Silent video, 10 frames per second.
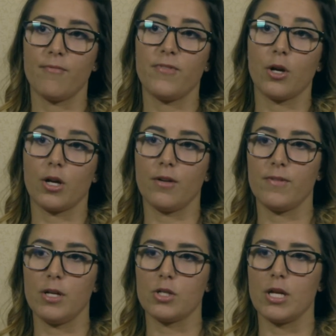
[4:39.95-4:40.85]
fear,
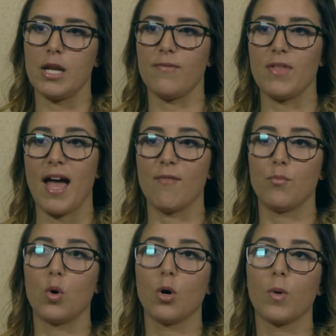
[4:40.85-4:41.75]
confusion, if they have
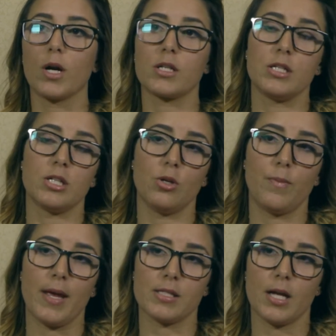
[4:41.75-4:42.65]
more work to do
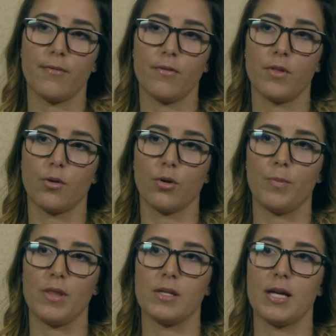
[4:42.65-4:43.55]
based off of the
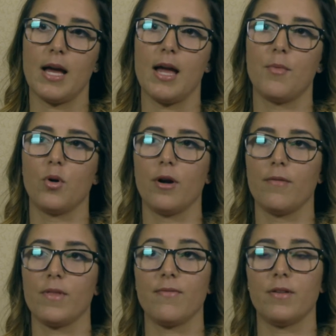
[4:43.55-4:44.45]
group at the time, or
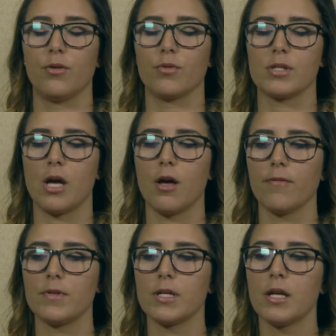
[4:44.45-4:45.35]
if they feel
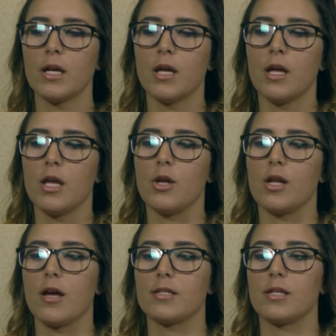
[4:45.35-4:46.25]
resolved. You
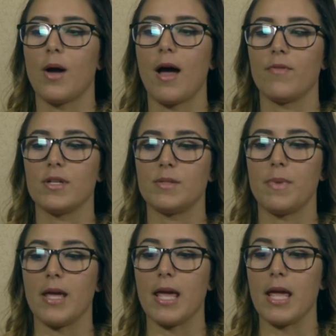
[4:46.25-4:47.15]
can also have this
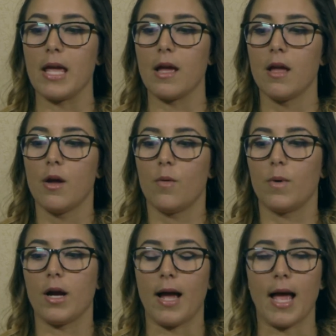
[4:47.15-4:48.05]
be
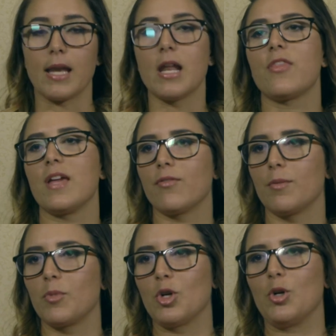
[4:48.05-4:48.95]
where I got nothing
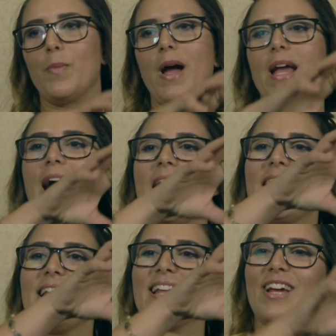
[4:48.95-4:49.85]
from group, I
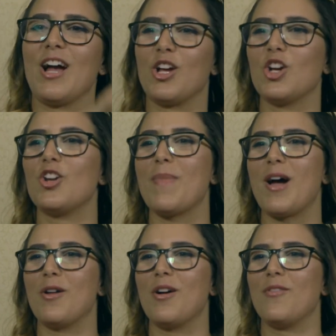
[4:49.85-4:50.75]
got a good
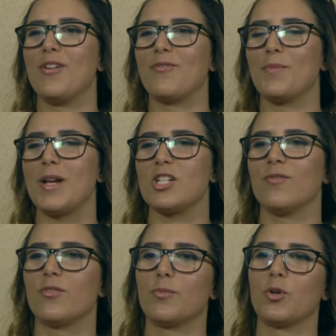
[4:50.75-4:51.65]
amount of
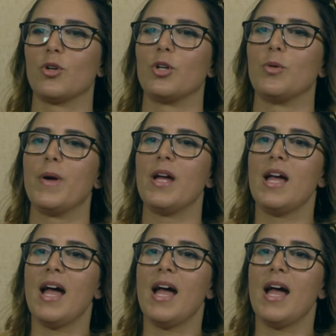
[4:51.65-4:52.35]
information from group,